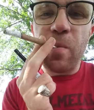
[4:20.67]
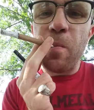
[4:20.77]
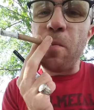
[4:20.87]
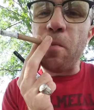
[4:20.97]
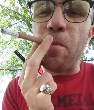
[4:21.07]

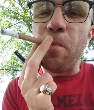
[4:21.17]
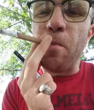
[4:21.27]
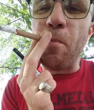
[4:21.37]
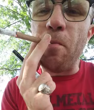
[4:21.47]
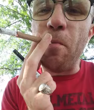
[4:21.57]

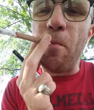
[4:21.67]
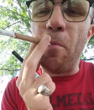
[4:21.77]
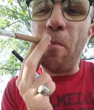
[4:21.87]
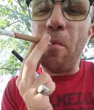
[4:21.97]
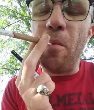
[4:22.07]

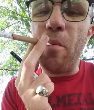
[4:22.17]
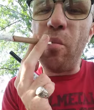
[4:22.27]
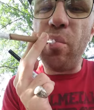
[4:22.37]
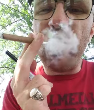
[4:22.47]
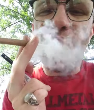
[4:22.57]

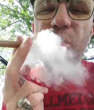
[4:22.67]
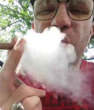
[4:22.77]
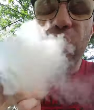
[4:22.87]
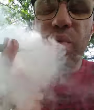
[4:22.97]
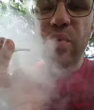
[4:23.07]
No one is speaking in this clip.